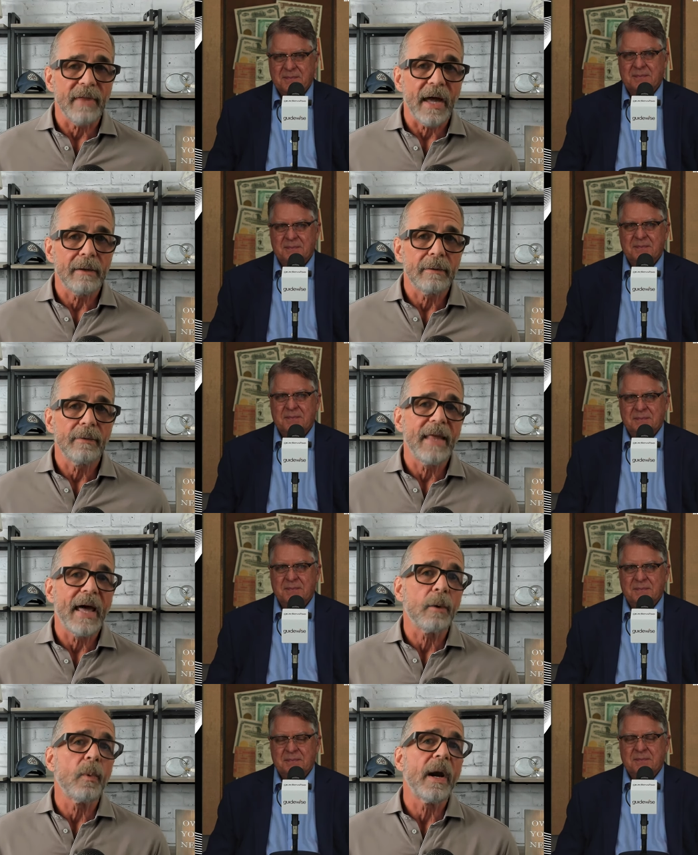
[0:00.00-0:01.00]
Speaker 1: of that.
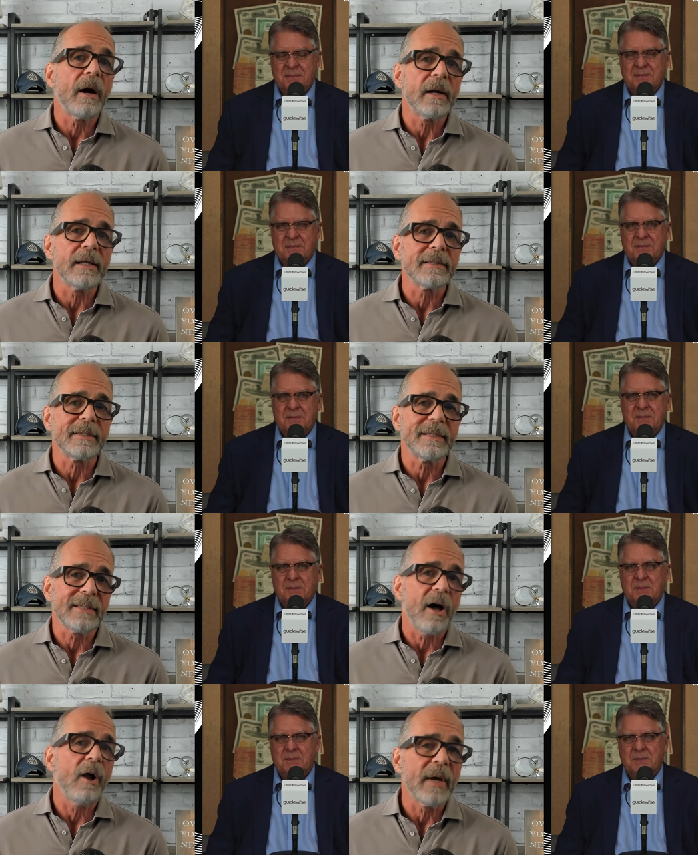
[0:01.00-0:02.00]
That awareness
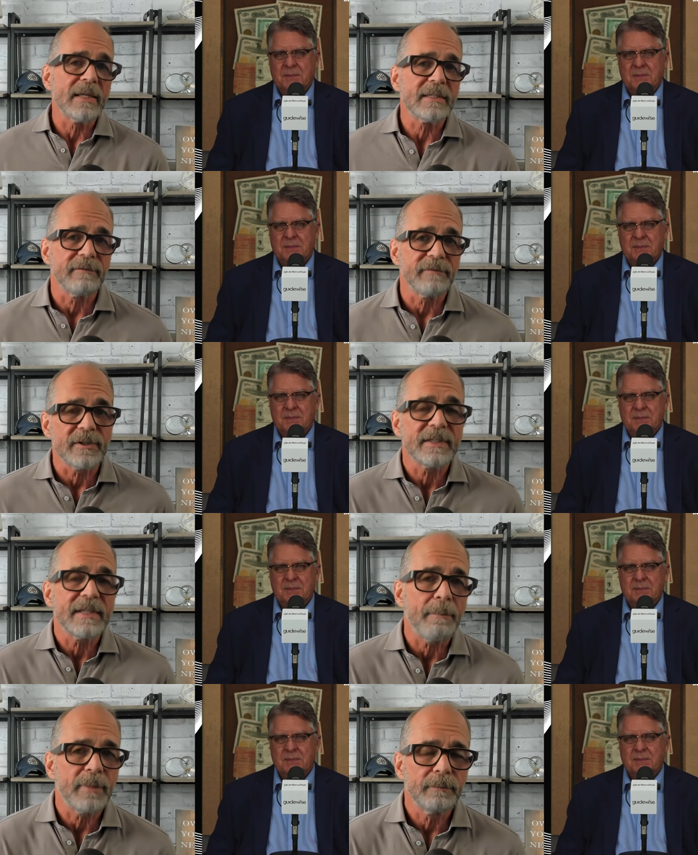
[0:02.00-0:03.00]
is always the first
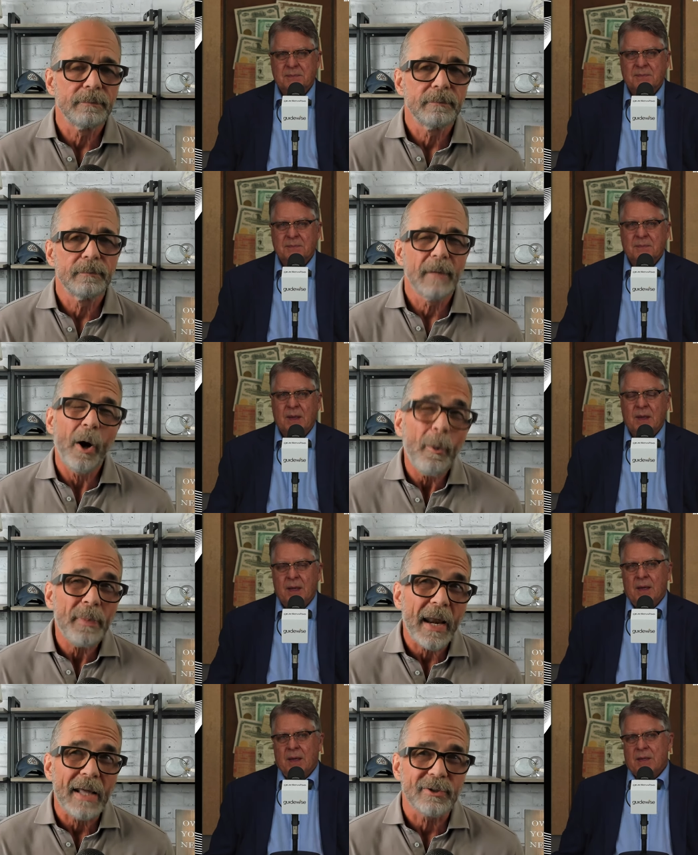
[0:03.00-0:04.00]
step. I hope
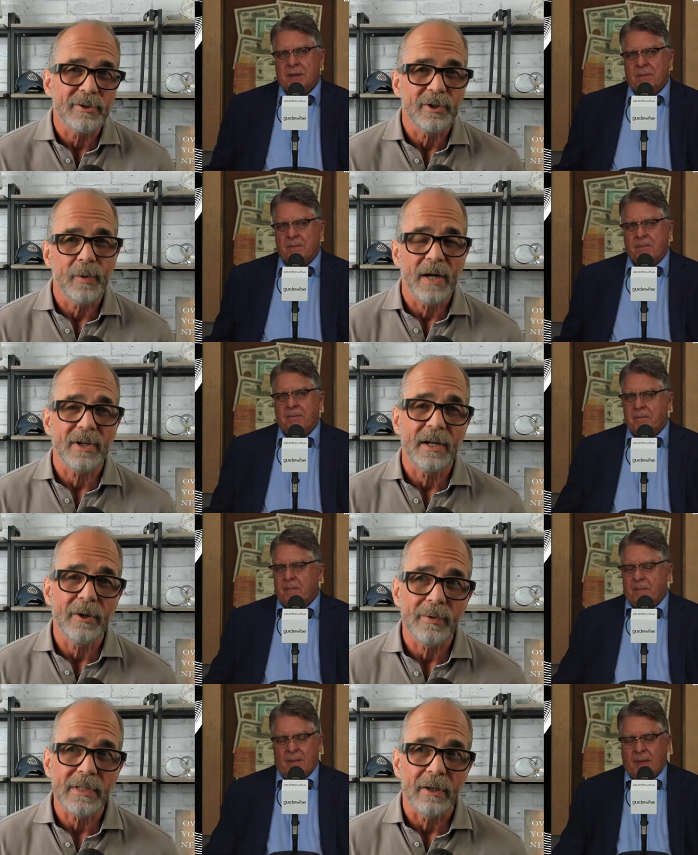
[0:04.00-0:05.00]
that answered your question. I
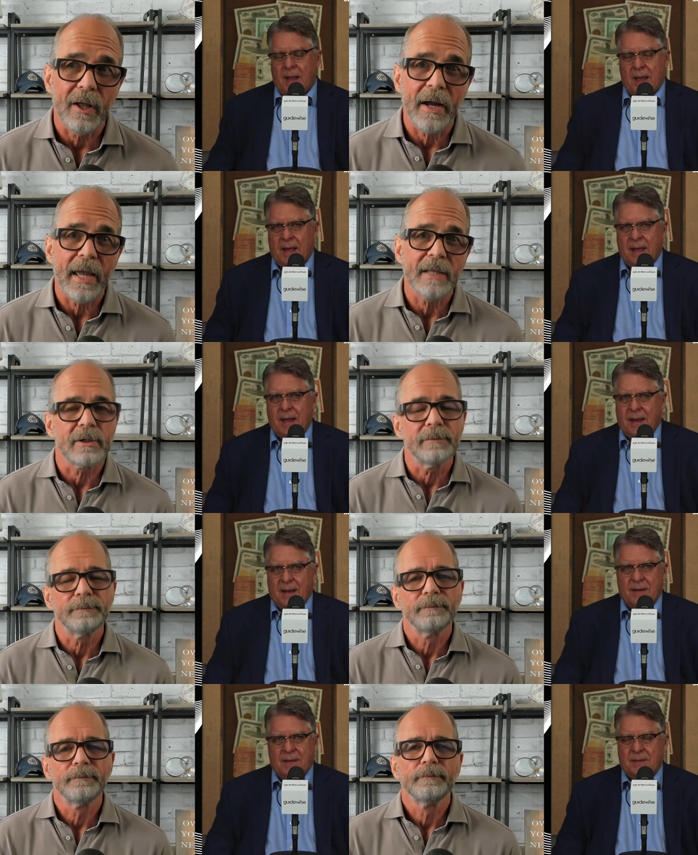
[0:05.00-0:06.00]
know it was a long answer.
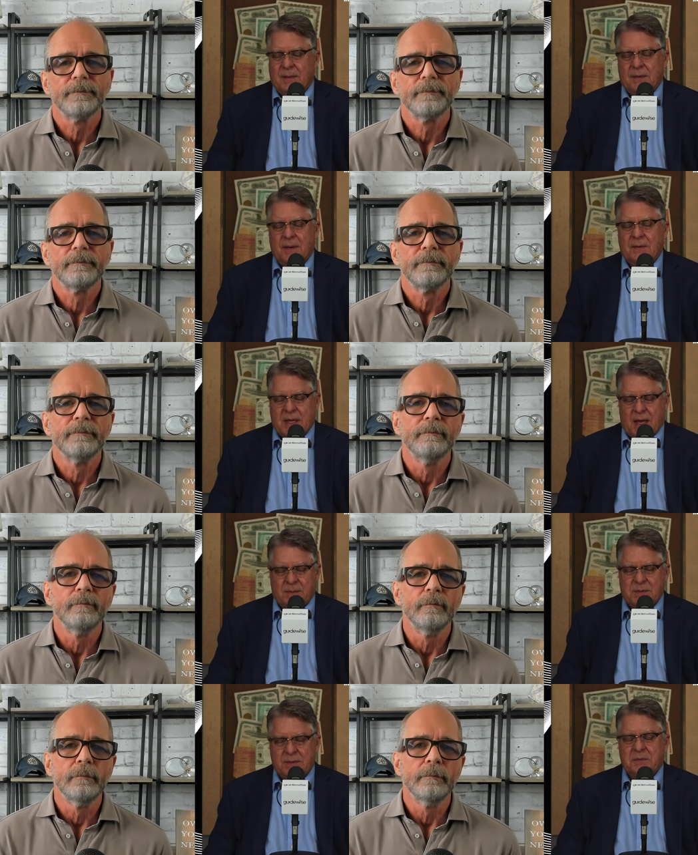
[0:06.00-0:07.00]
Speaker 2: No, no, it was
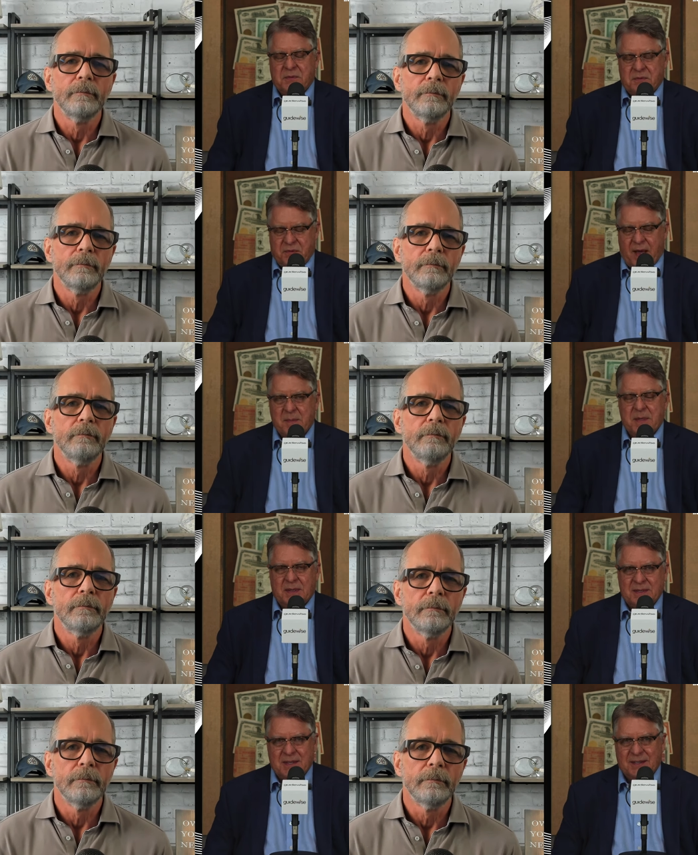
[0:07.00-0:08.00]
absolutely
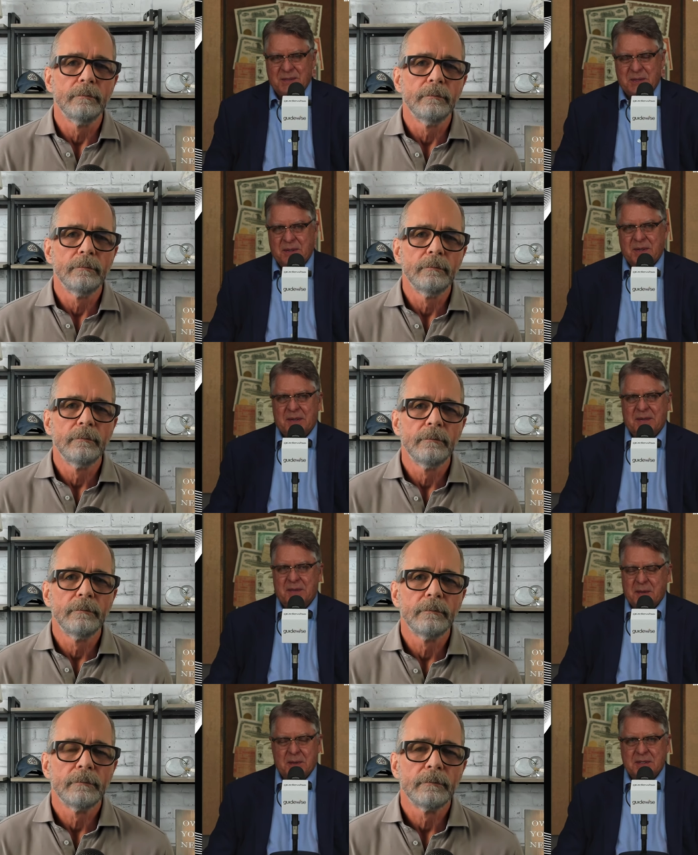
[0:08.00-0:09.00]
fabulous answer.
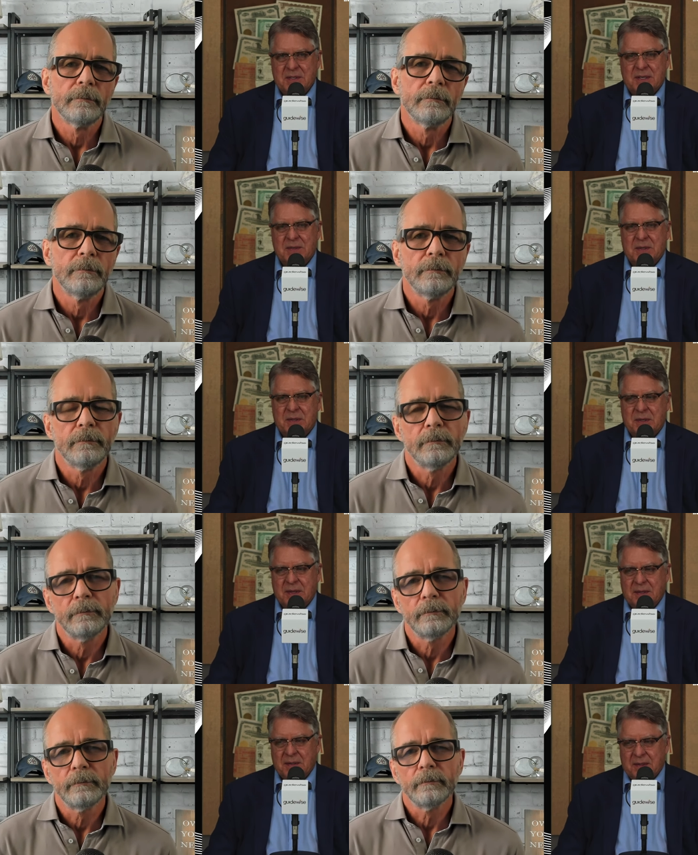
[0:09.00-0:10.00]
Fabulous answer.
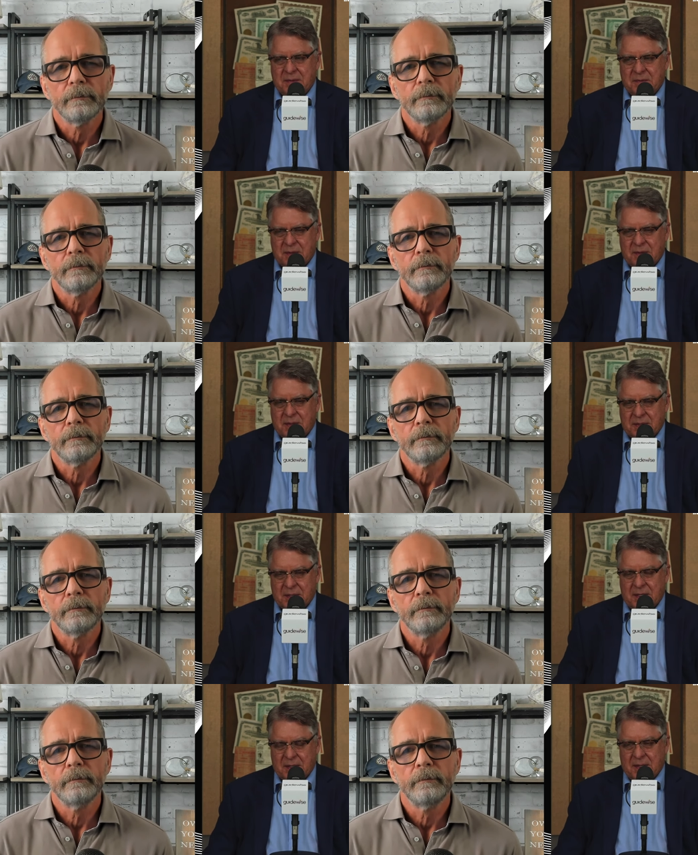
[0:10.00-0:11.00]
Very
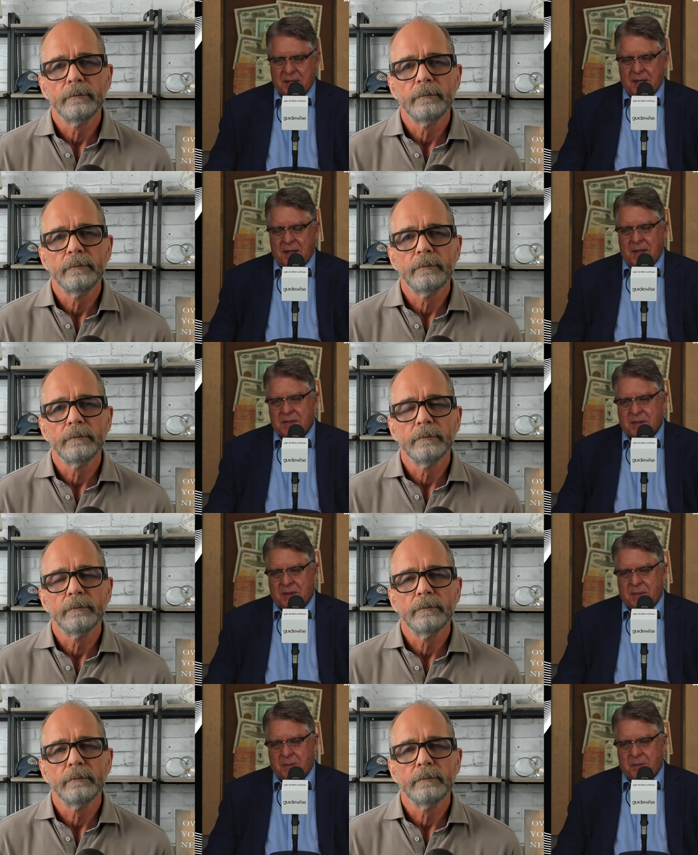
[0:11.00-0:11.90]
articulate. So